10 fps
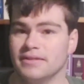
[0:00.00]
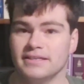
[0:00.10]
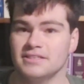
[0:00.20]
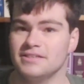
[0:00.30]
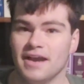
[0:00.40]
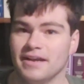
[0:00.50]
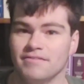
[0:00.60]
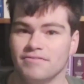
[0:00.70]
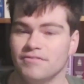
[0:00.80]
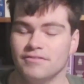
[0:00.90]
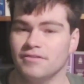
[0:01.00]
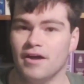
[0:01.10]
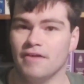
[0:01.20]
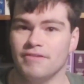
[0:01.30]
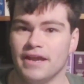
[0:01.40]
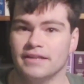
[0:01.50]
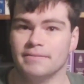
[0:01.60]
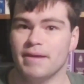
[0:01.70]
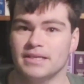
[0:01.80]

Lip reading: They just kind of offhandedly